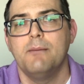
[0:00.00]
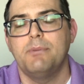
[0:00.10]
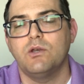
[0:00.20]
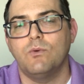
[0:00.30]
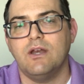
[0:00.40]

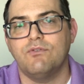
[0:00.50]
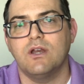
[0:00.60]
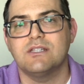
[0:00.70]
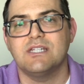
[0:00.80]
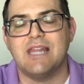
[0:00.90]
but whenever
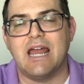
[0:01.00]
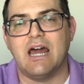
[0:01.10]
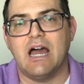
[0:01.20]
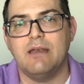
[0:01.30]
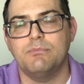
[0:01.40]
it's in
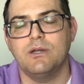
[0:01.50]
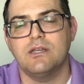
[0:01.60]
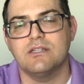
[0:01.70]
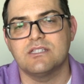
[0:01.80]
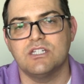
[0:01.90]
that
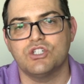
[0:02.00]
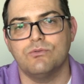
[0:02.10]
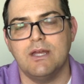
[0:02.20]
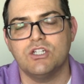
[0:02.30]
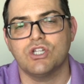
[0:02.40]
hybrid
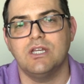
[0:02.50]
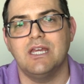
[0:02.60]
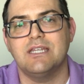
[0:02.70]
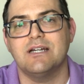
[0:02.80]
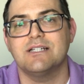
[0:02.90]
situation,
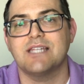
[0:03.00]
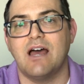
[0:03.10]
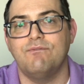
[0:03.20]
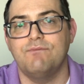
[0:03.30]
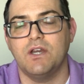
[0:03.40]
it does
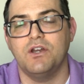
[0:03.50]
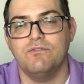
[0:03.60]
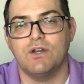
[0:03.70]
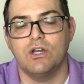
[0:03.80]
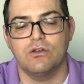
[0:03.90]
have
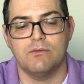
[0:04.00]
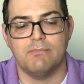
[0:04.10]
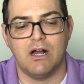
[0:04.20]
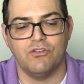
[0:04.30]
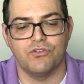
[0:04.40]
very, very good
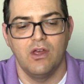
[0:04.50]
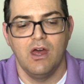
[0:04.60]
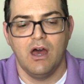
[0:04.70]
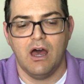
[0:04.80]
miles